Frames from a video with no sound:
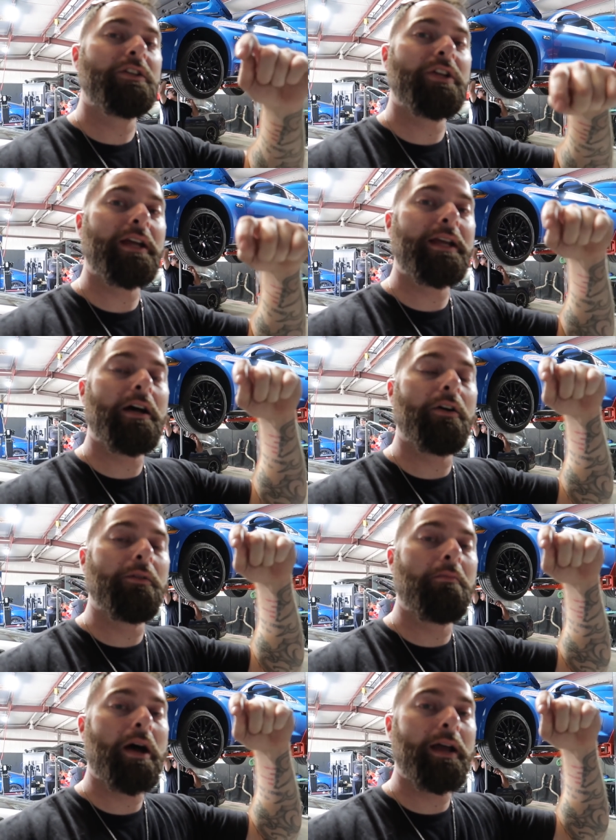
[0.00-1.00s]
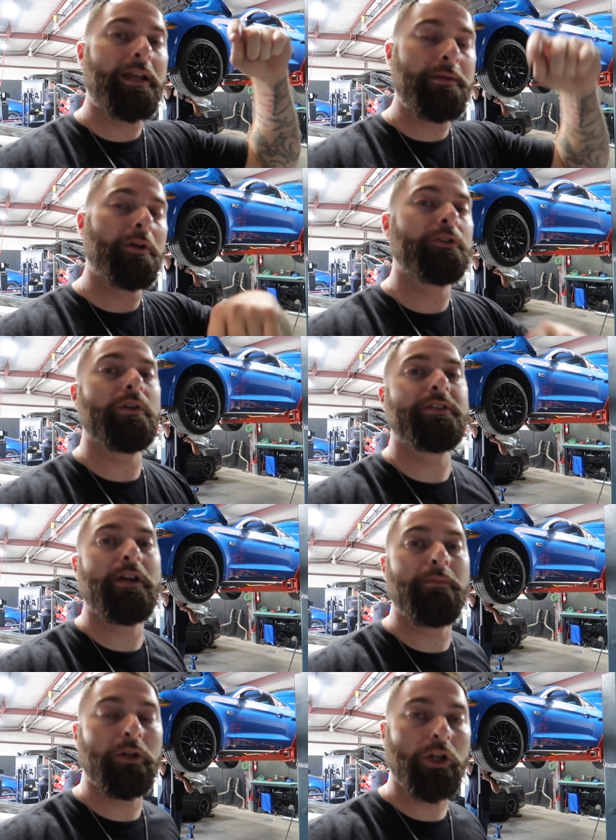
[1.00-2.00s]
check out my email address
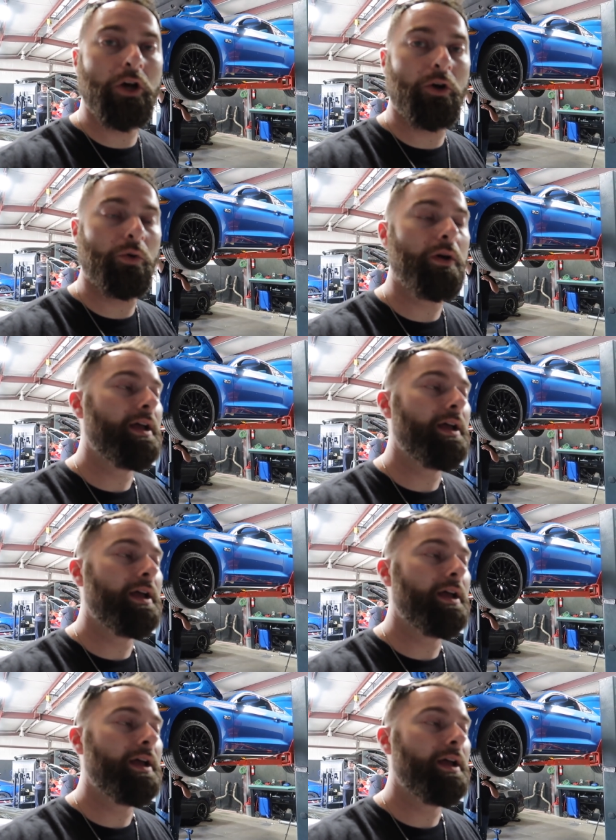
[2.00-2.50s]
down below.